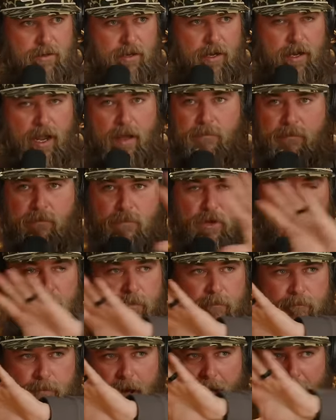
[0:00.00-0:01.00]
Like I'm
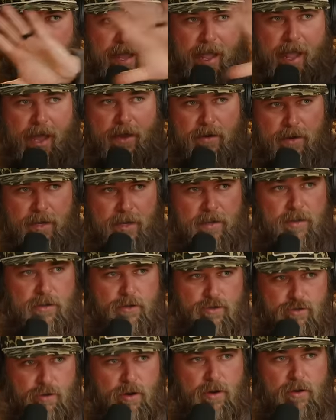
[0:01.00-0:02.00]
looking back out in the
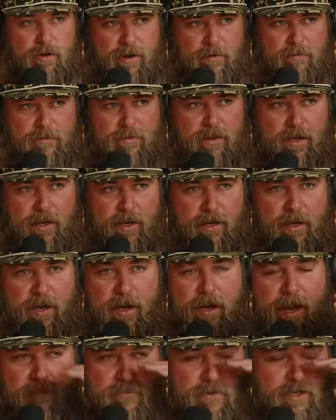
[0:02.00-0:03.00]
draw and everything.
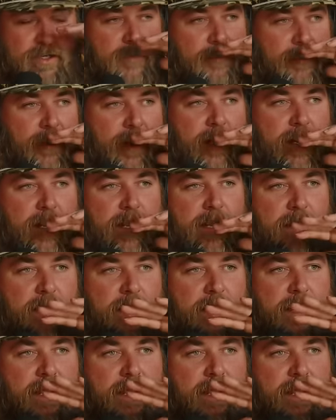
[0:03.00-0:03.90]
Like I'm just completely